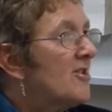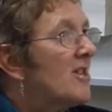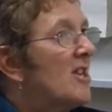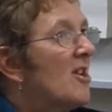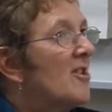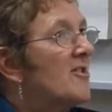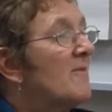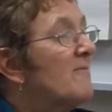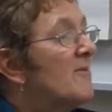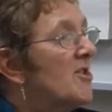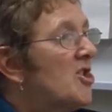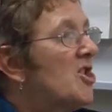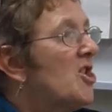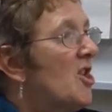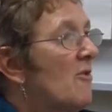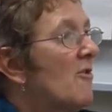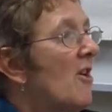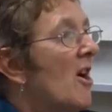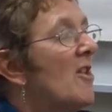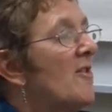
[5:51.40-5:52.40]
lot of
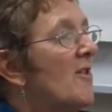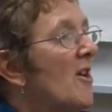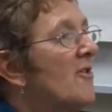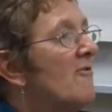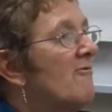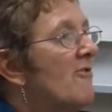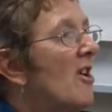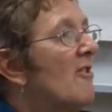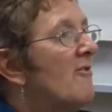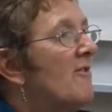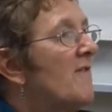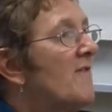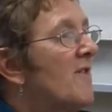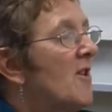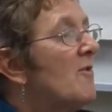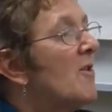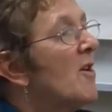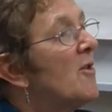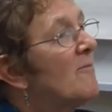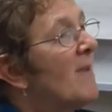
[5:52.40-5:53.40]
mature, although there are a
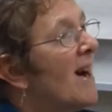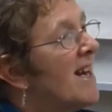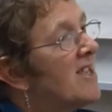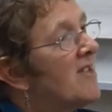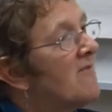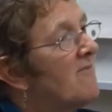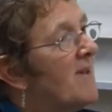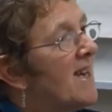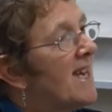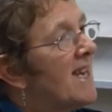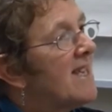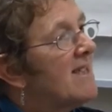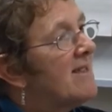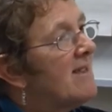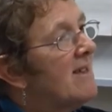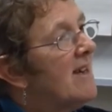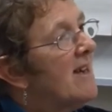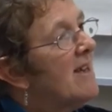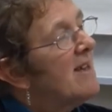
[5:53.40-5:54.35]
few who might have been